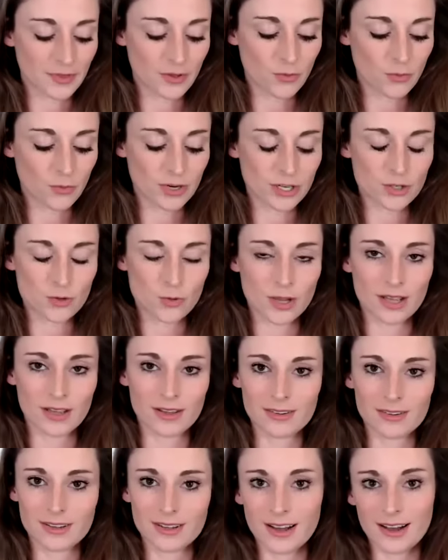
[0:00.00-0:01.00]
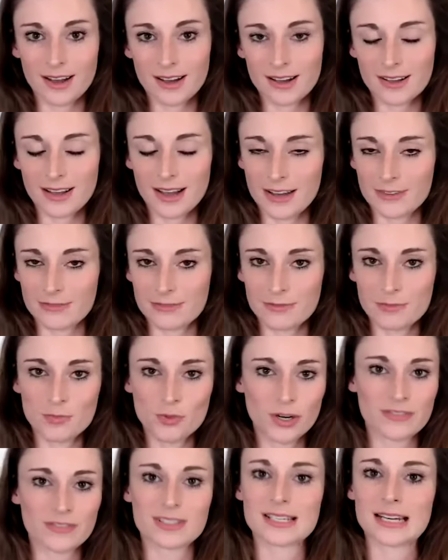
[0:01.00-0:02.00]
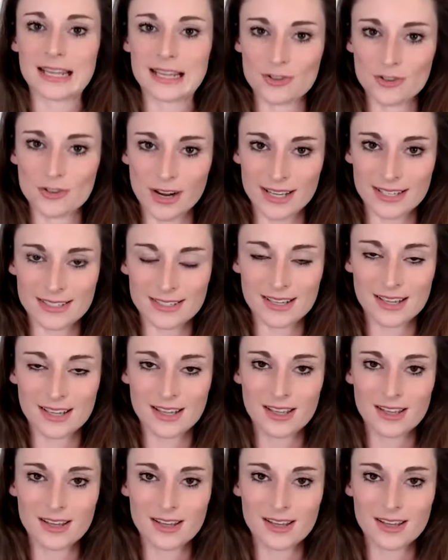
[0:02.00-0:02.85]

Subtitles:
which we have previously addressed.